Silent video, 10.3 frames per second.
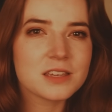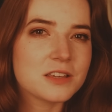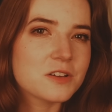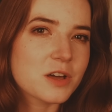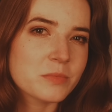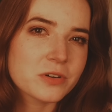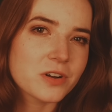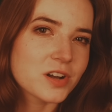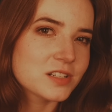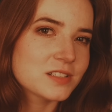You come
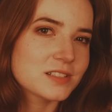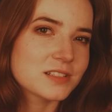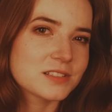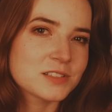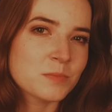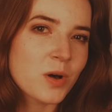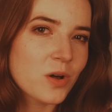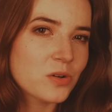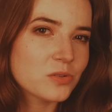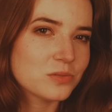across a
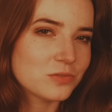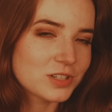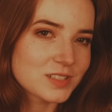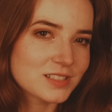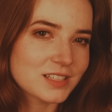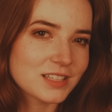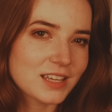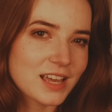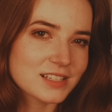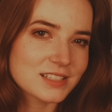small, rustic
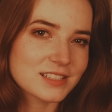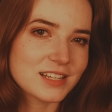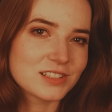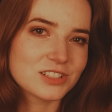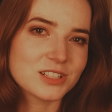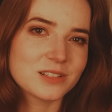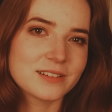gas station.